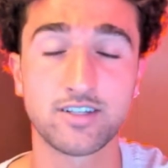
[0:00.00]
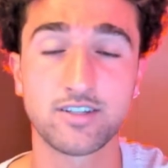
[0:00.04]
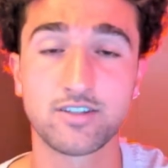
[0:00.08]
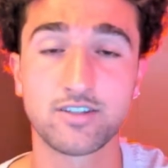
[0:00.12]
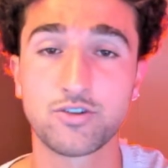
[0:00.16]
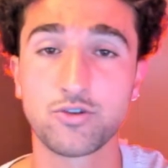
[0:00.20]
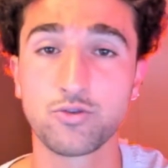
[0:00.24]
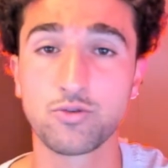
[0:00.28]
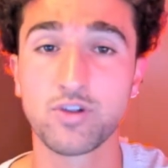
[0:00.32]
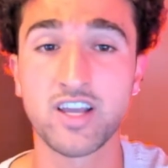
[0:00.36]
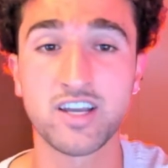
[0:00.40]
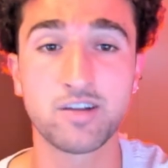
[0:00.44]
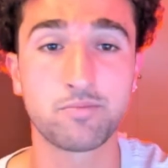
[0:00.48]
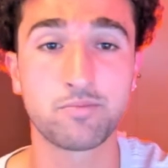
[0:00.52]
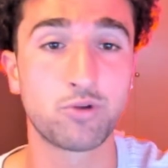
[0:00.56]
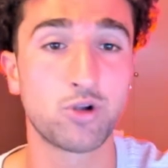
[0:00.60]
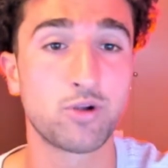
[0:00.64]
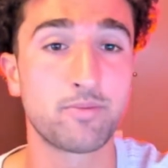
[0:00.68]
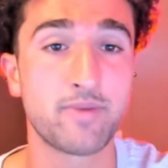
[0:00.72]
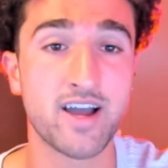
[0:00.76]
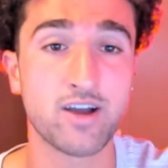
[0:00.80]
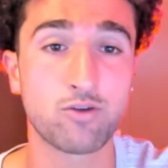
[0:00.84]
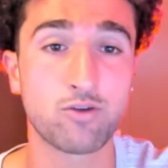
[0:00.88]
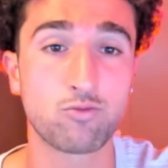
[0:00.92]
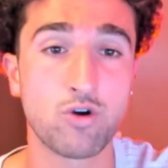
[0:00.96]
two-legged
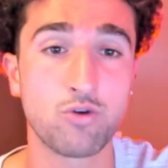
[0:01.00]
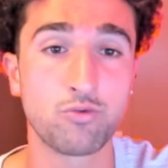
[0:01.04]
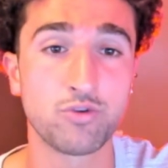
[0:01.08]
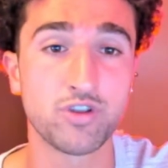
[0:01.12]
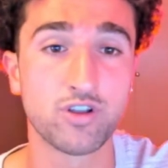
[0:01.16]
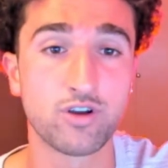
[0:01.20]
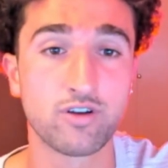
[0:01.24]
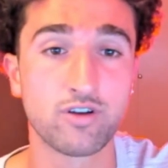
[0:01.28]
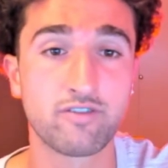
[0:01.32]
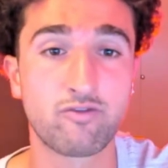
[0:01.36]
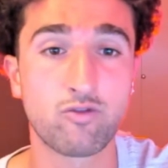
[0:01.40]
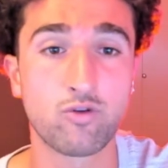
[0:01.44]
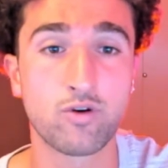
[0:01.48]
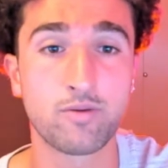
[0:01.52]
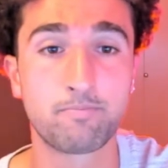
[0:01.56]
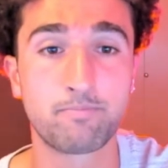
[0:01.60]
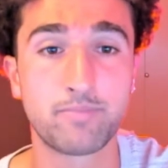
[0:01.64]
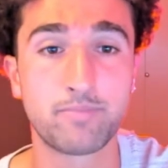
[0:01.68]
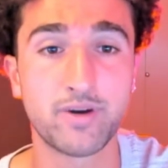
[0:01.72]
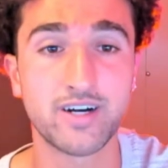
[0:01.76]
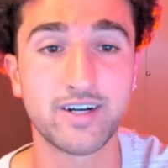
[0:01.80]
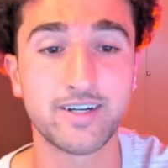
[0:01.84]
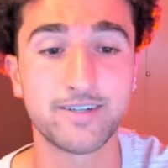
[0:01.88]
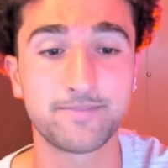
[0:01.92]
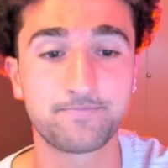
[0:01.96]
pullback, what we look for.
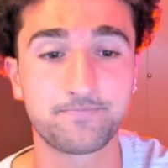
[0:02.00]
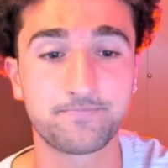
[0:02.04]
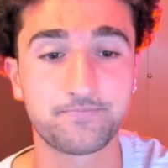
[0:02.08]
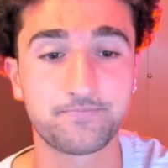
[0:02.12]
But